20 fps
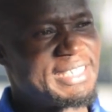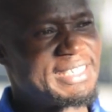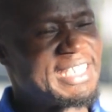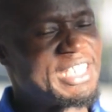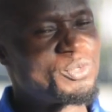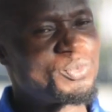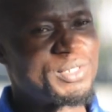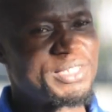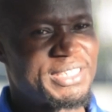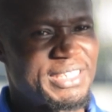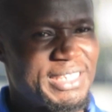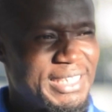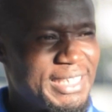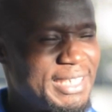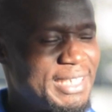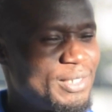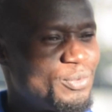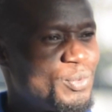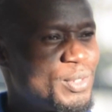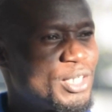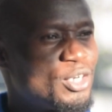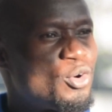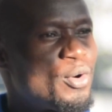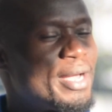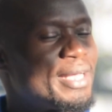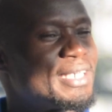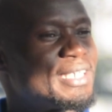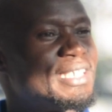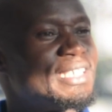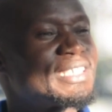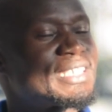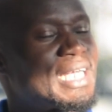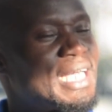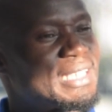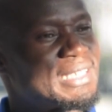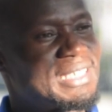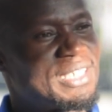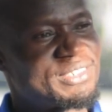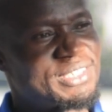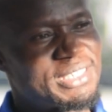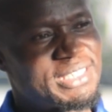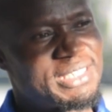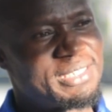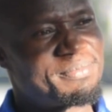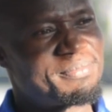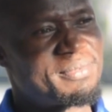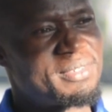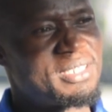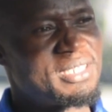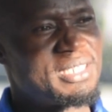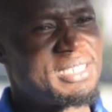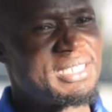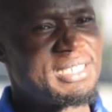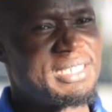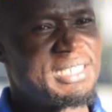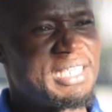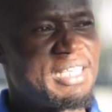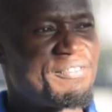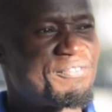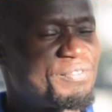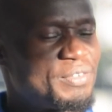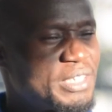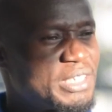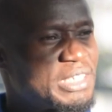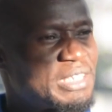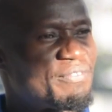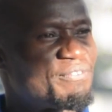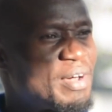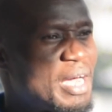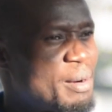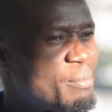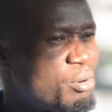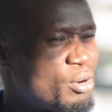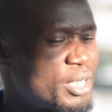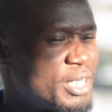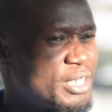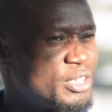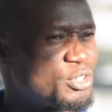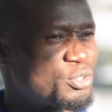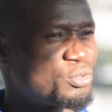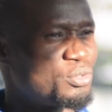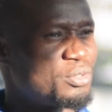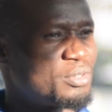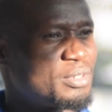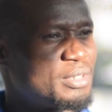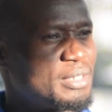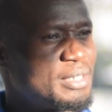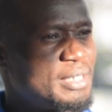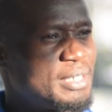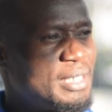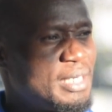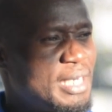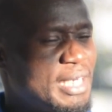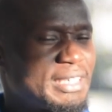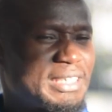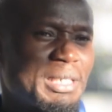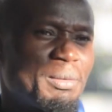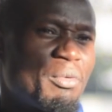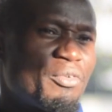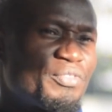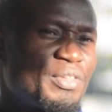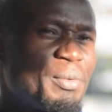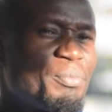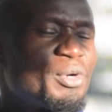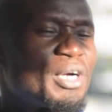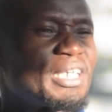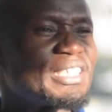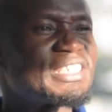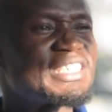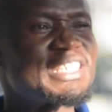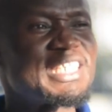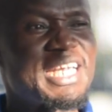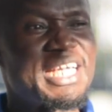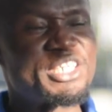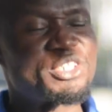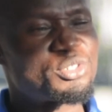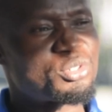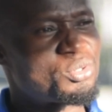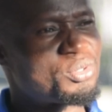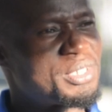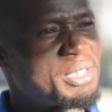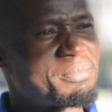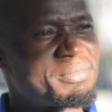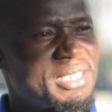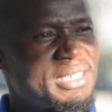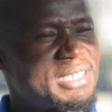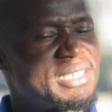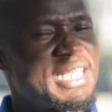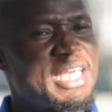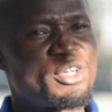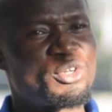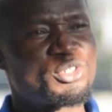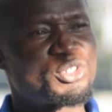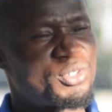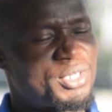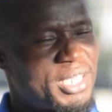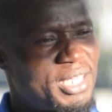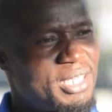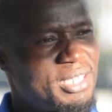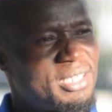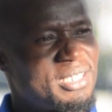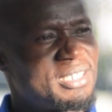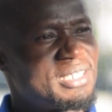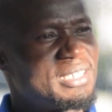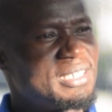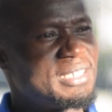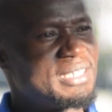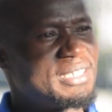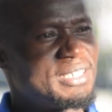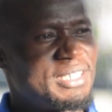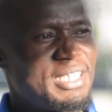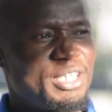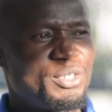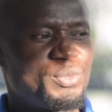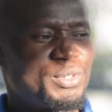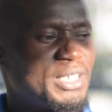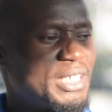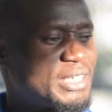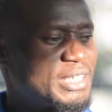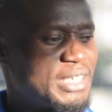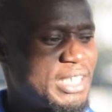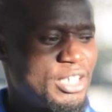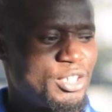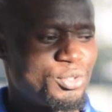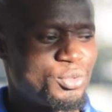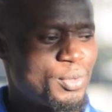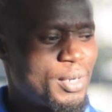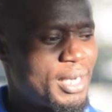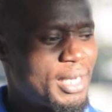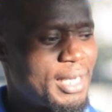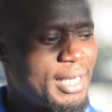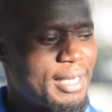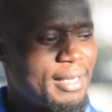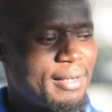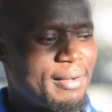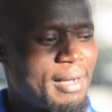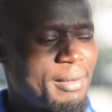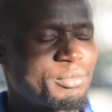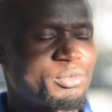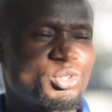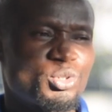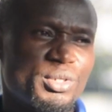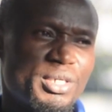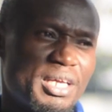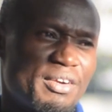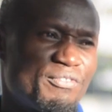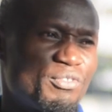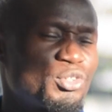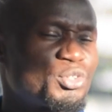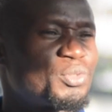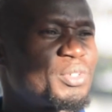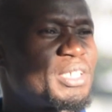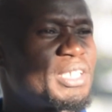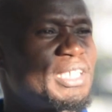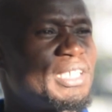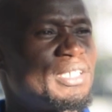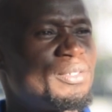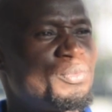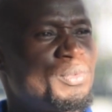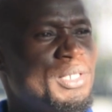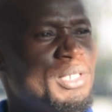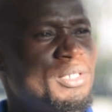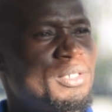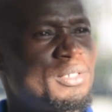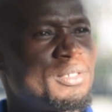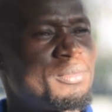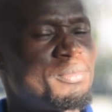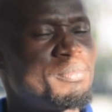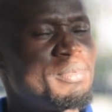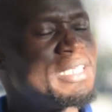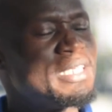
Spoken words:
and then we go and discuss now as a team if this is a viable gig too. And some of them we can see right through them that they are not okay. And we just tell you, I'm sorry, unfortunately, we are